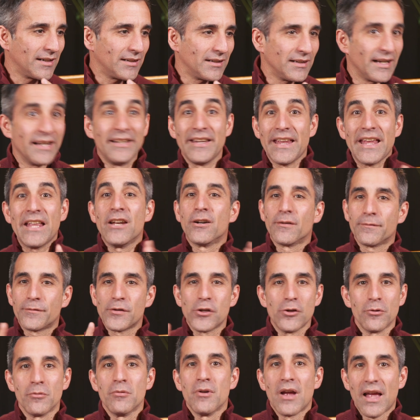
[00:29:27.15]
an
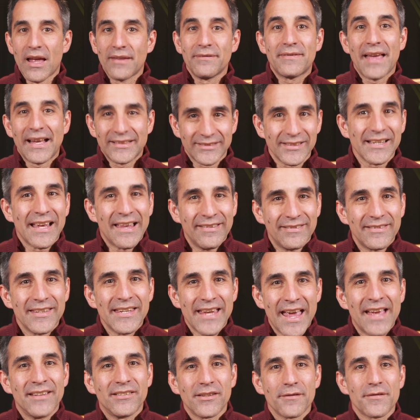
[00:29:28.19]
interview that's at the
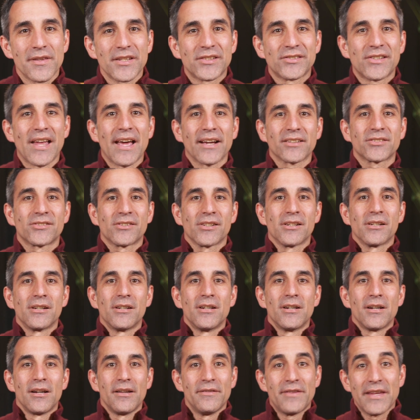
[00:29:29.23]
end of this text.
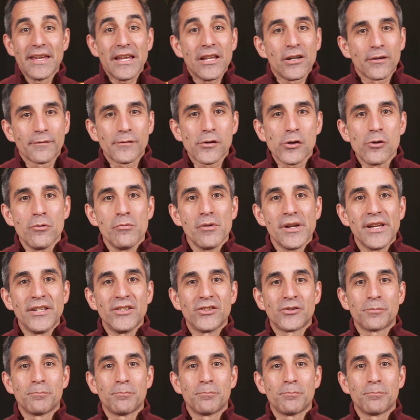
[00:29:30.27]
The interview is